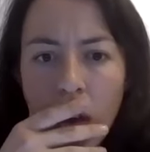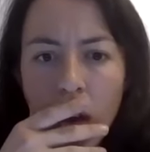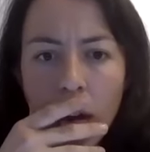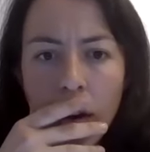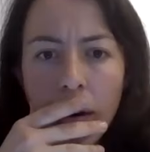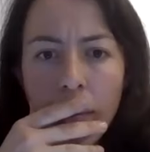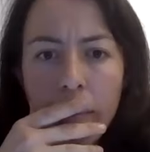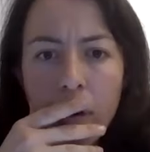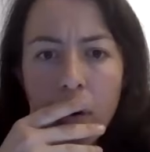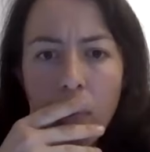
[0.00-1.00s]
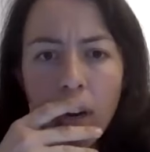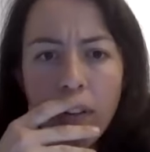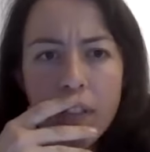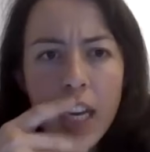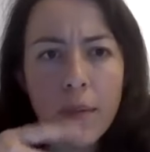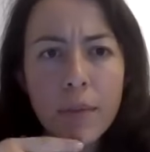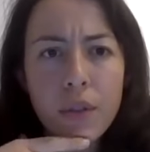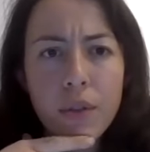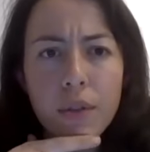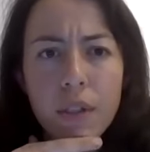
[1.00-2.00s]
Um, what kind of tape do
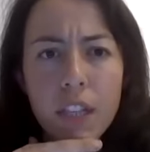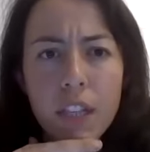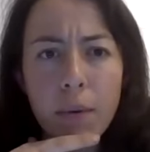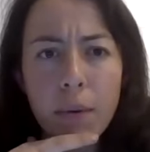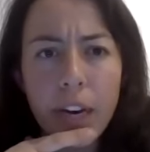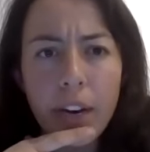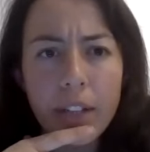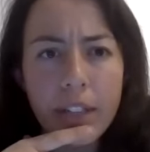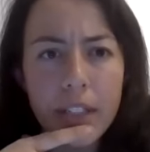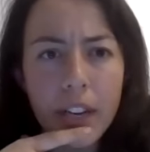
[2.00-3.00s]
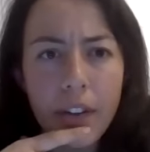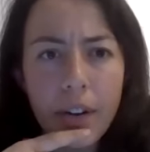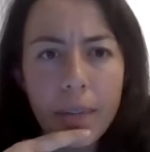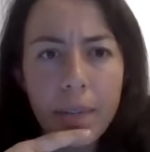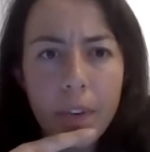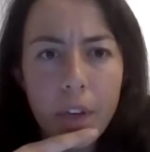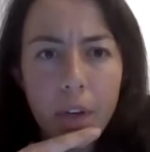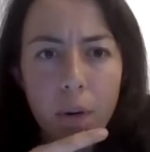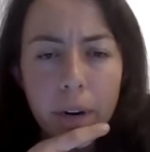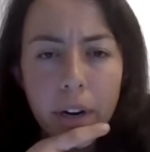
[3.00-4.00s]
you use to tape your batteries together in
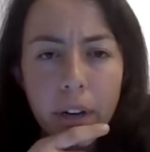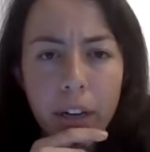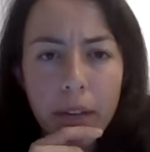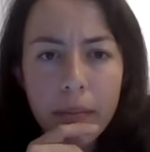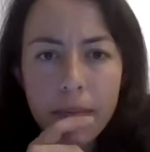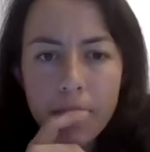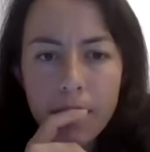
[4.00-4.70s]
your repair kit?